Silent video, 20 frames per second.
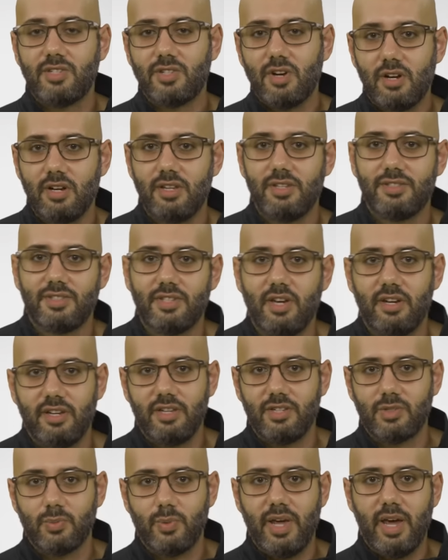I started at
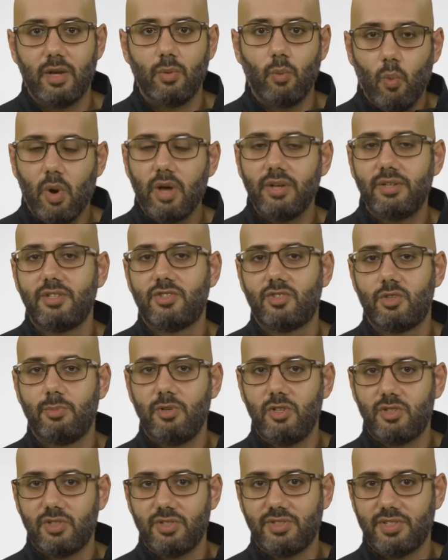Sonny's, we had one
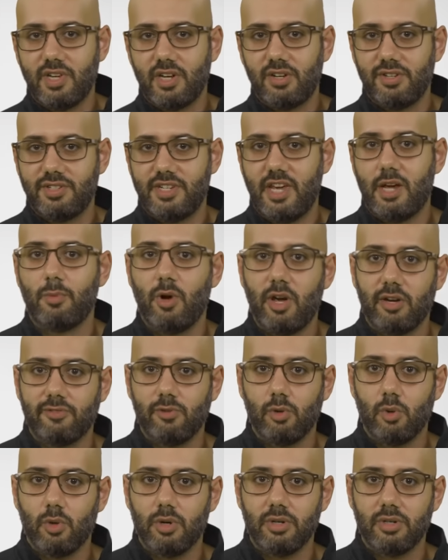distribution center in Tamarack,
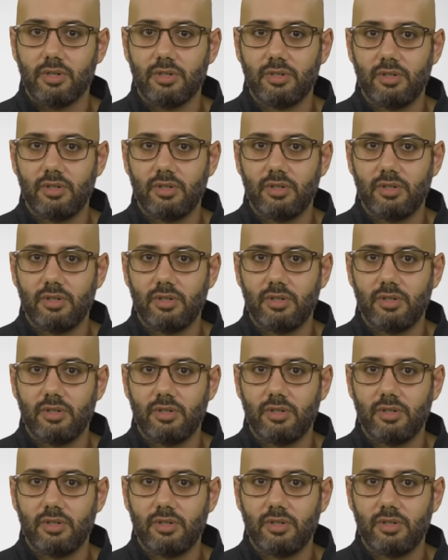Florida.